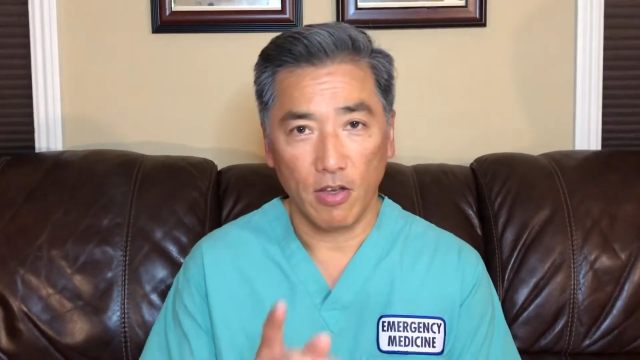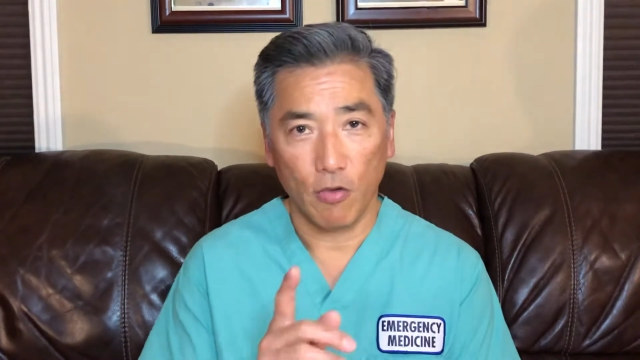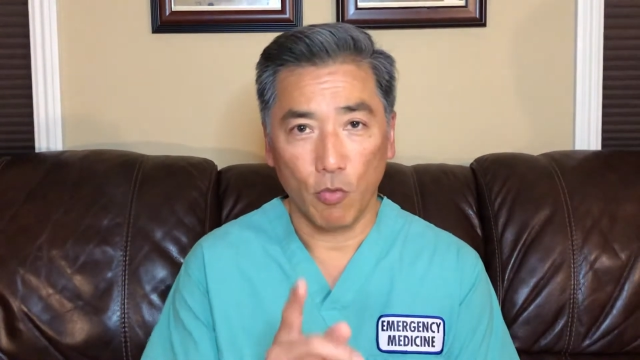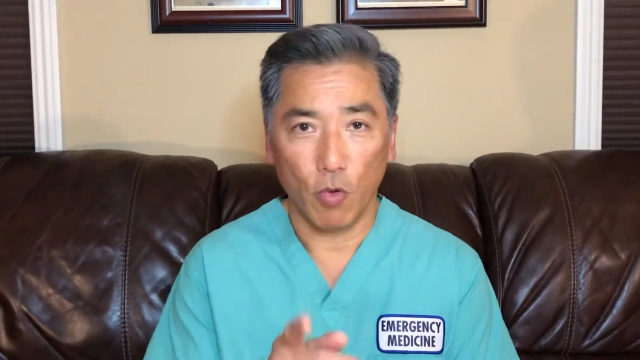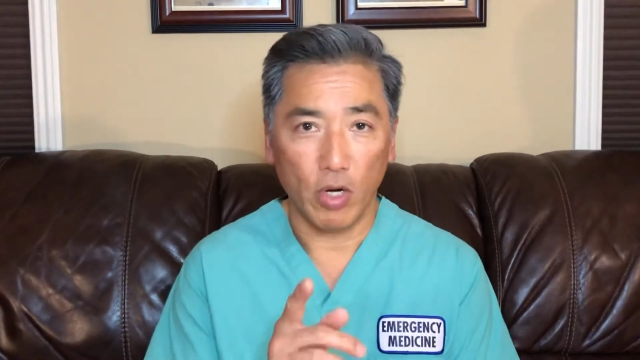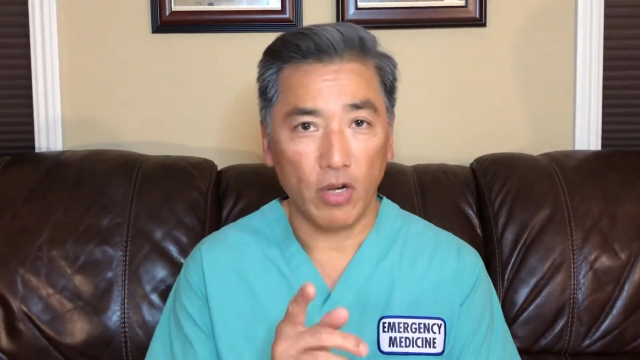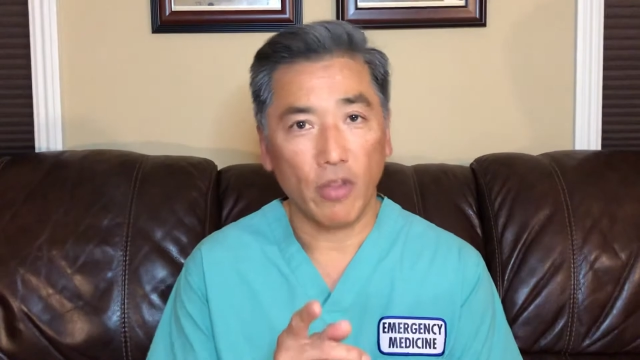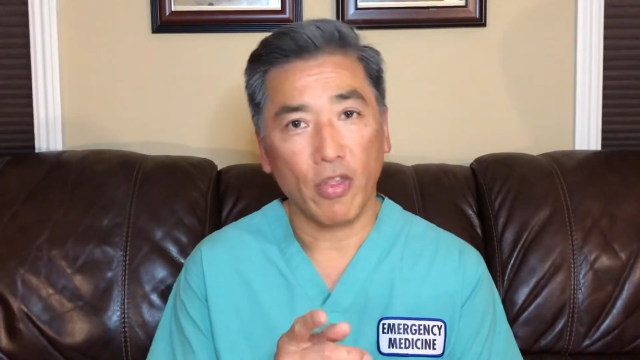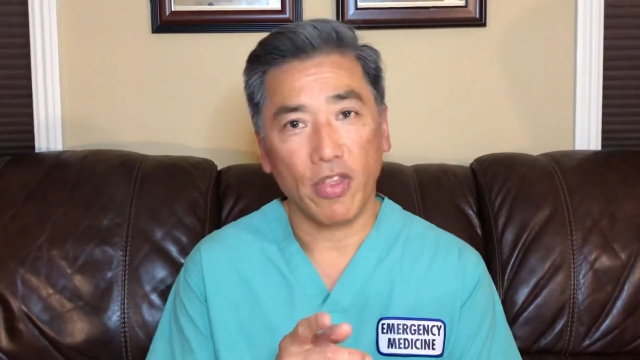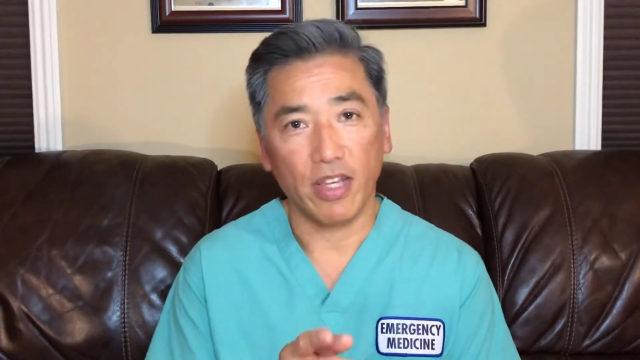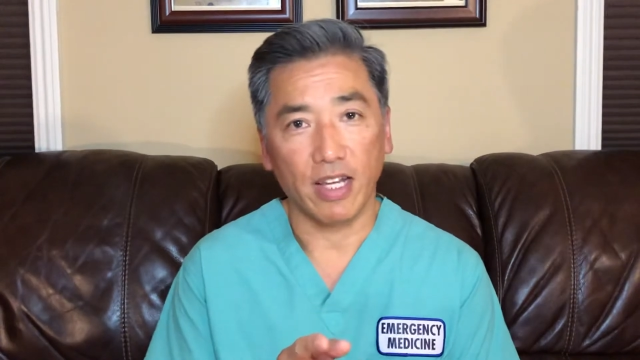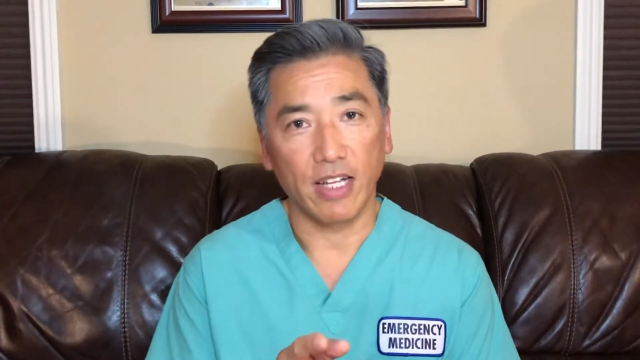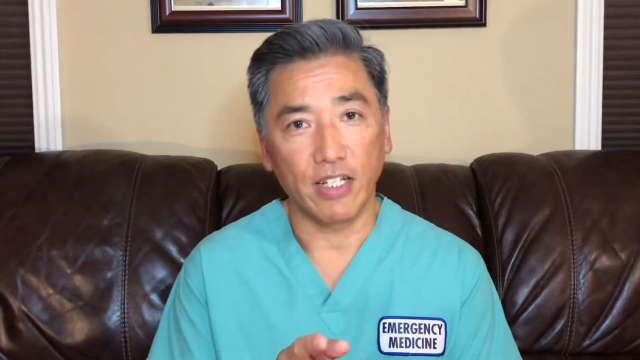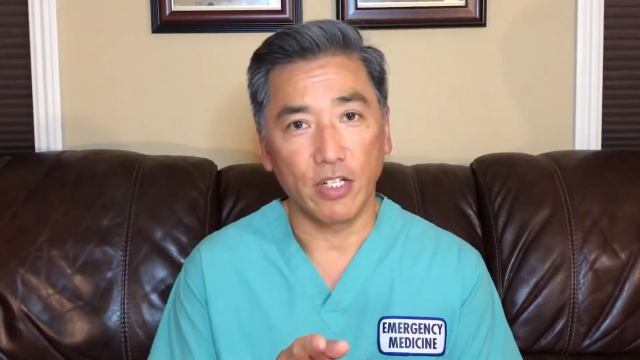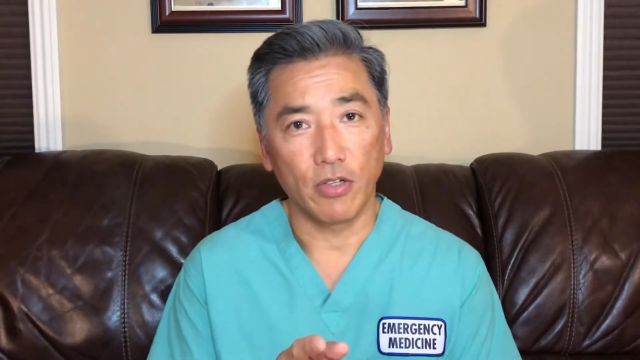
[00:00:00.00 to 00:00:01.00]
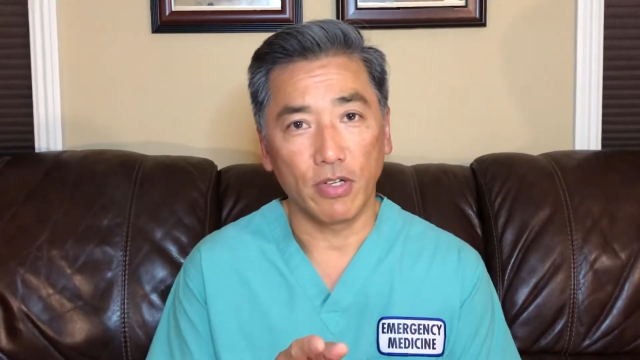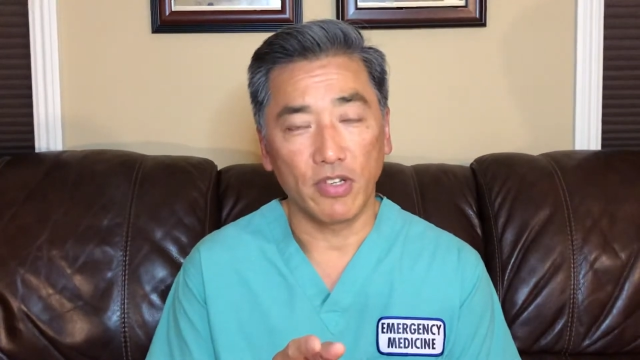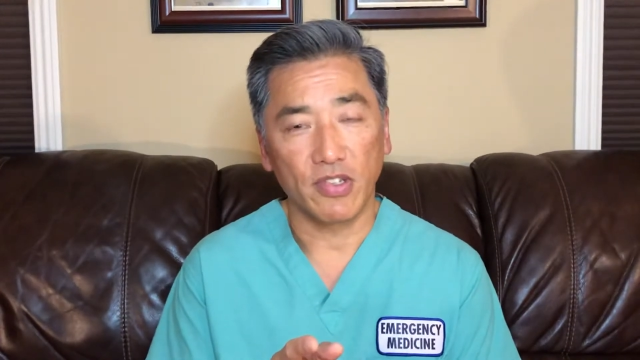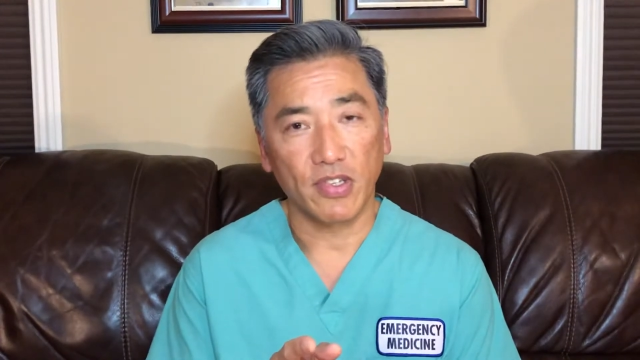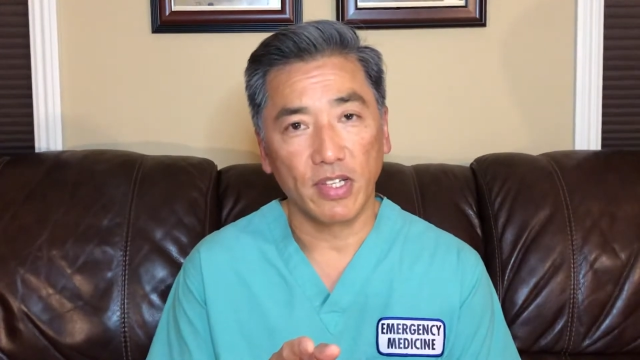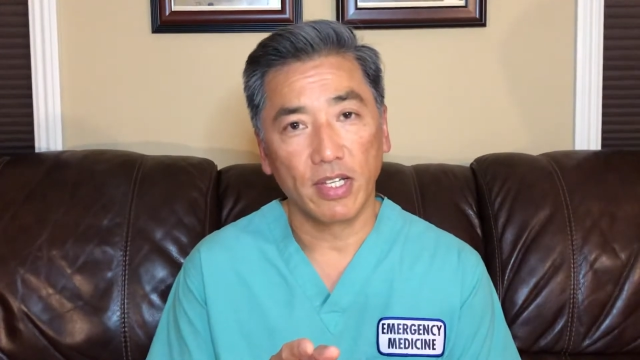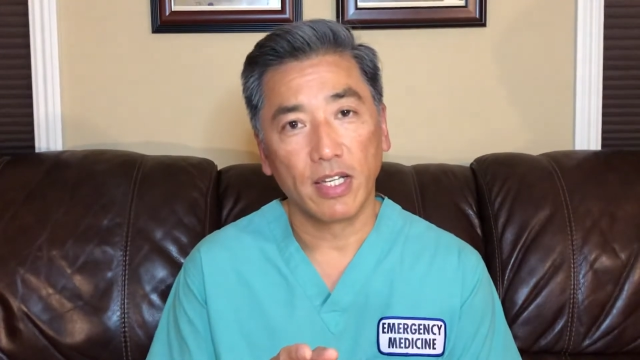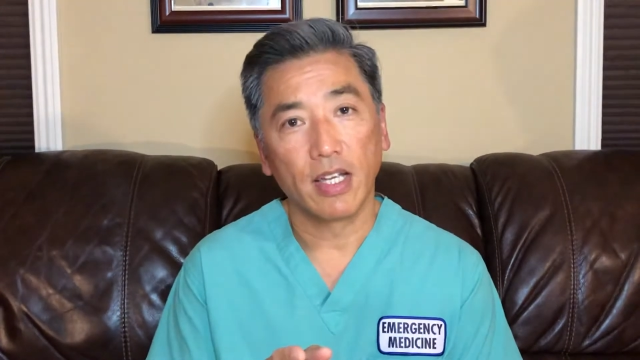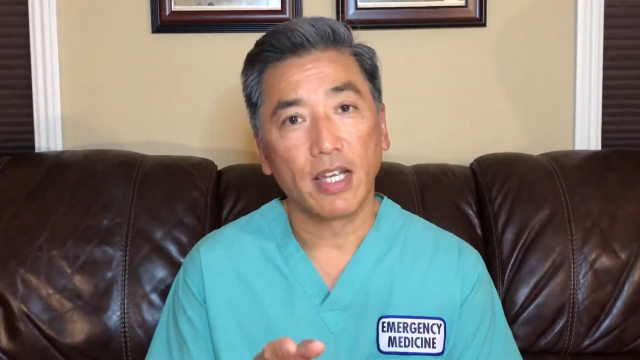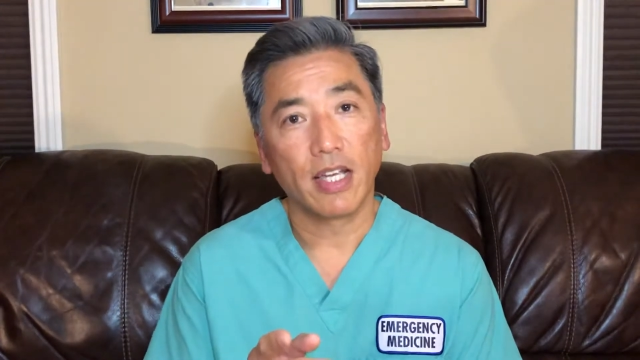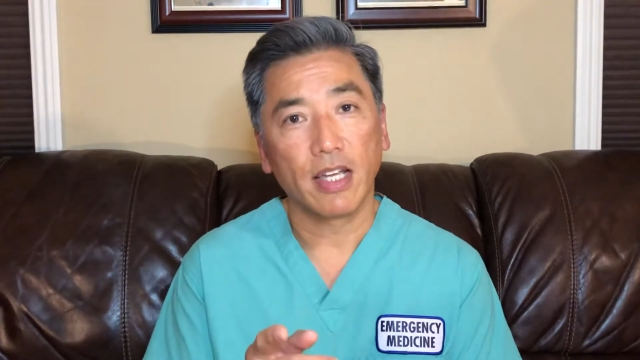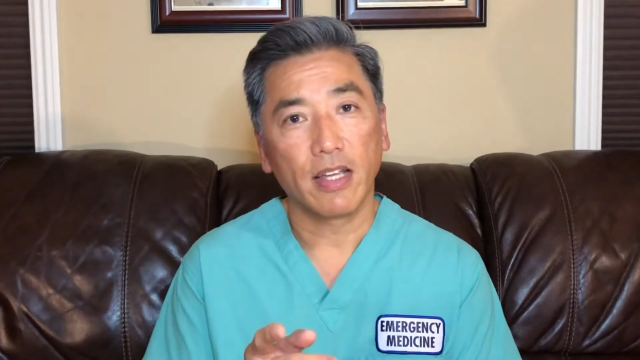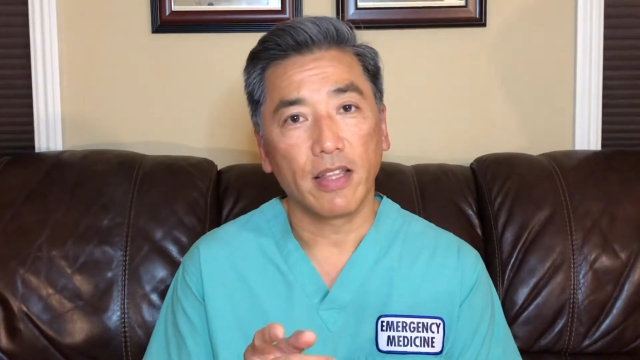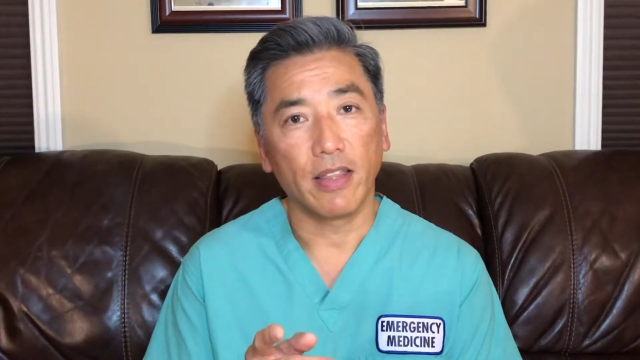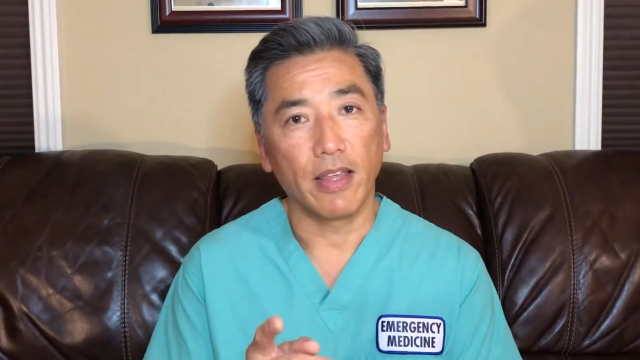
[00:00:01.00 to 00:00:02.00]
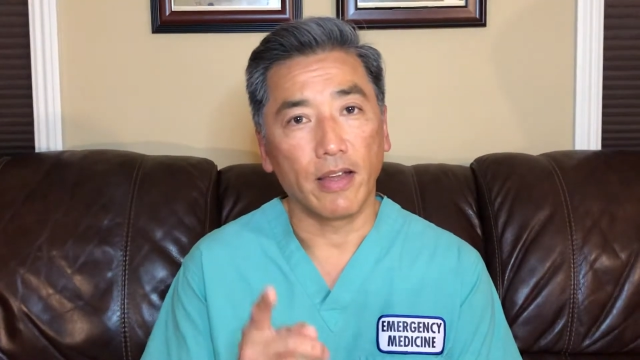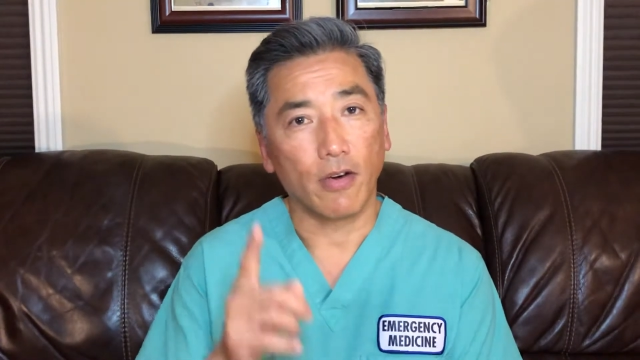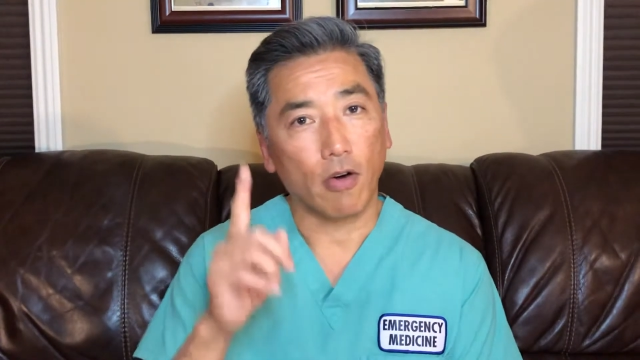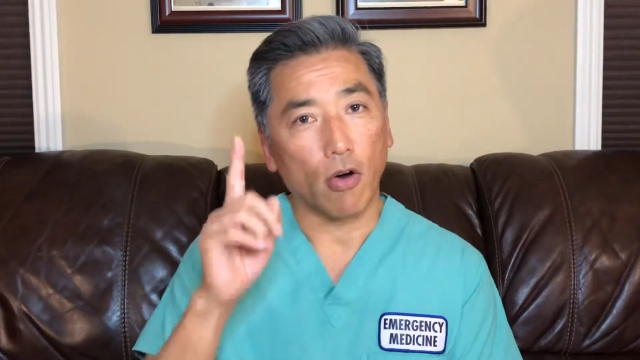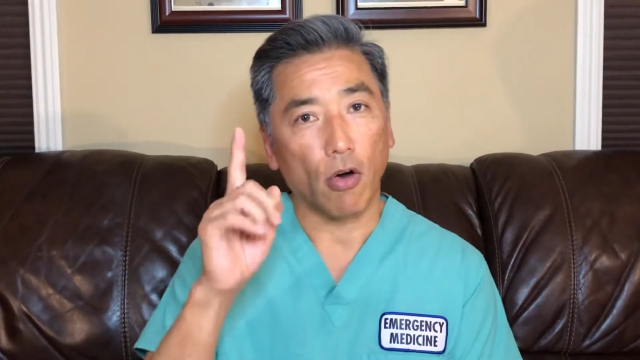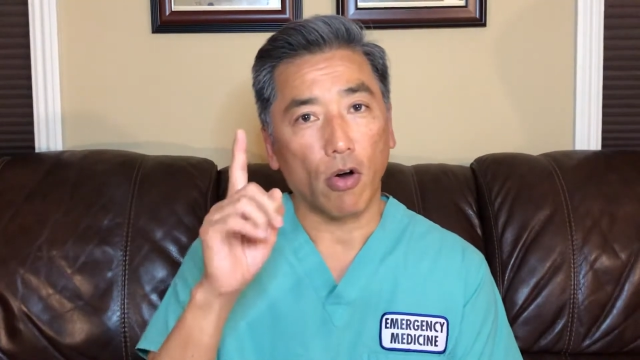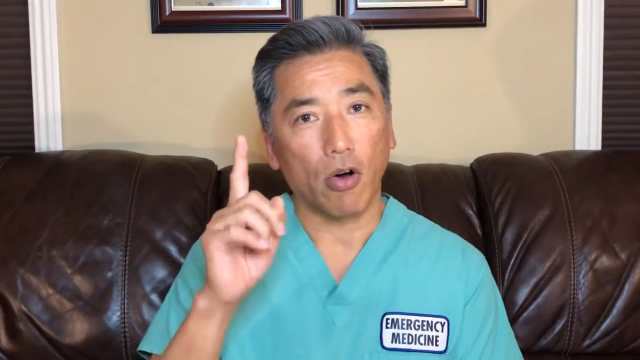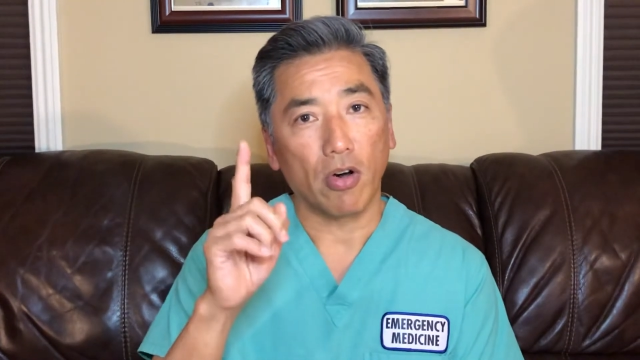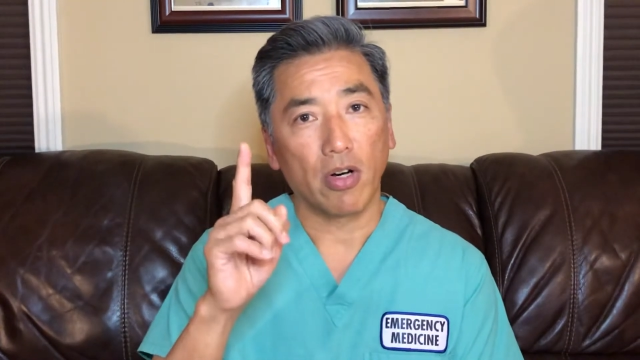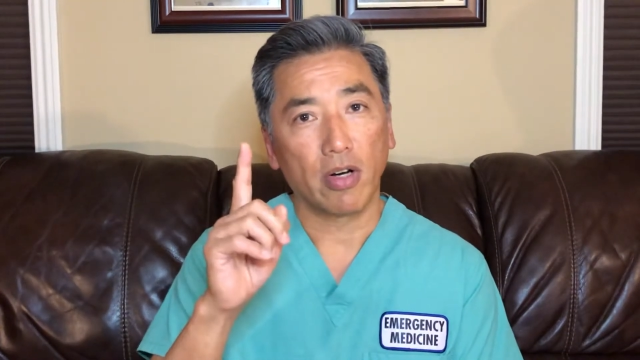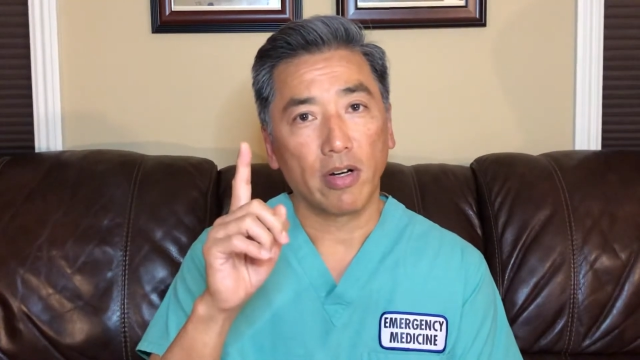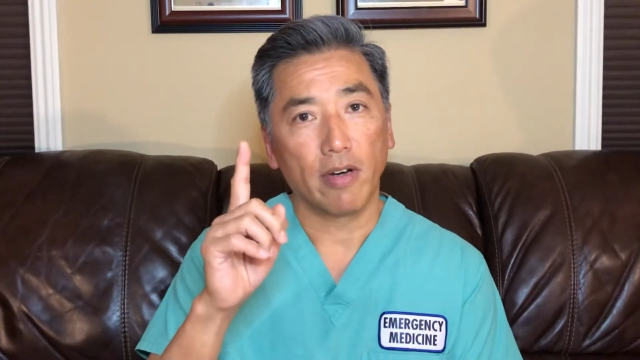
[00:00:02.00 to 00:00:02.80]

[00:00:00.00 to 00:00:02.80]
One other thing I do is, there are